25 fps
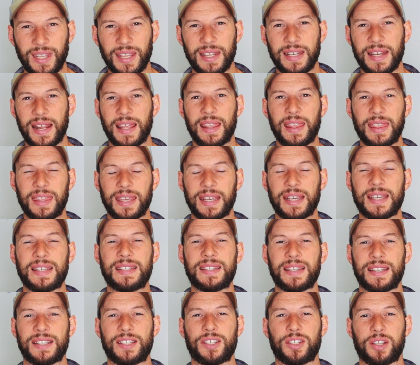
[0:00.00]
Another thing
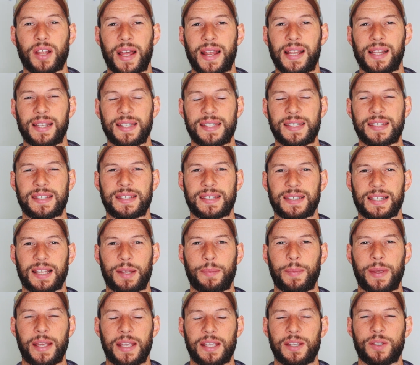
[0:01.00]
is it's slightly
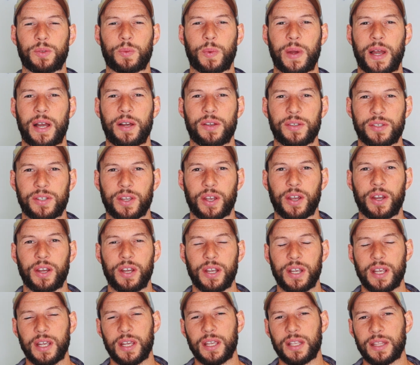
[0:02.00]
slimmer as well. So
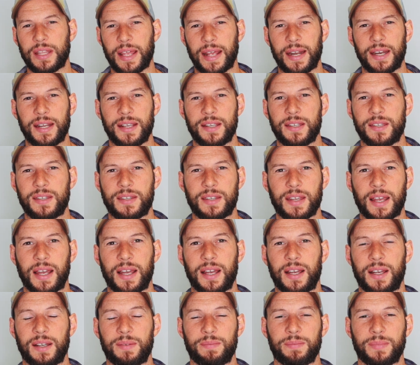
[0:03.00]
that is, you
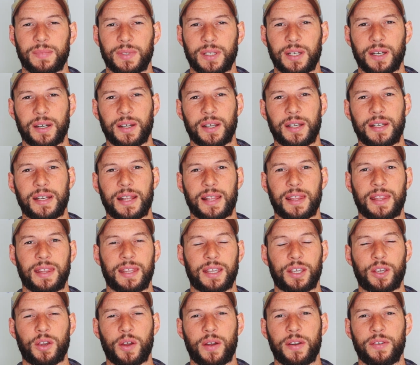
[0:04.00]
know, another
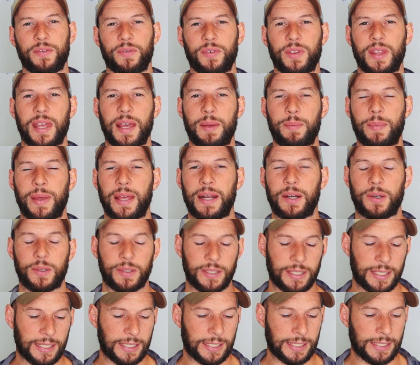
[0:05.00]
thing going for that
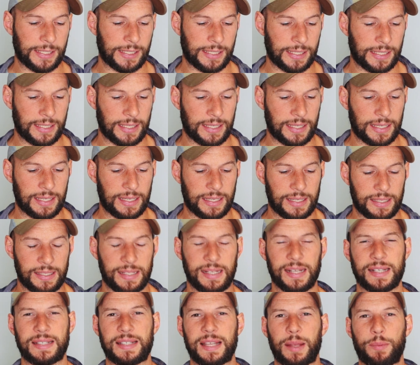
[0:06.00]
panel.
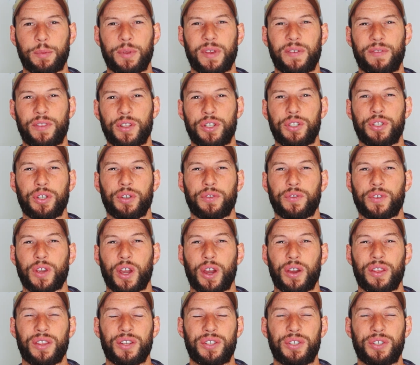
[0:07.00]
Next up, you have the Joovv Go.